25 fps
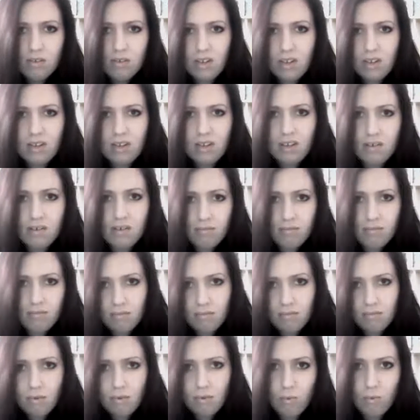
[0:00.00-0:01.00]
like
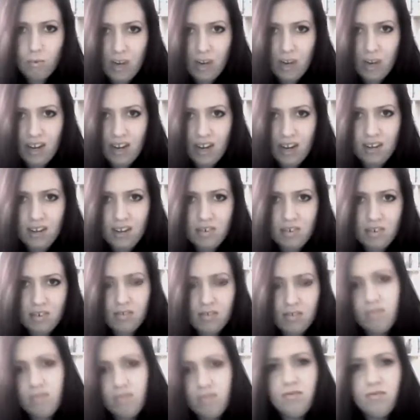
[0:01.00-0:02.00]
all weird,
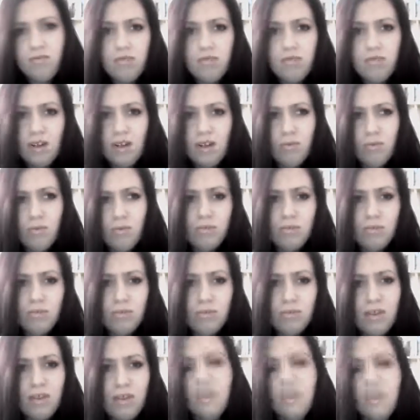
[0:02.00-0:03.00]
and they're like, "What's wrong
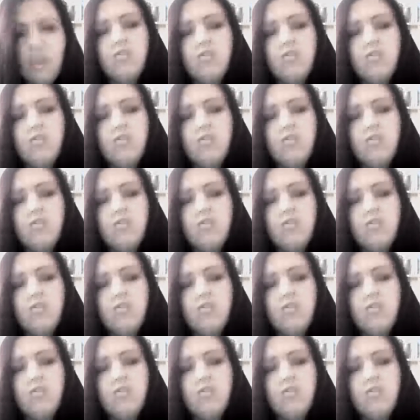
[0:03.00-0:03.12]
with you?"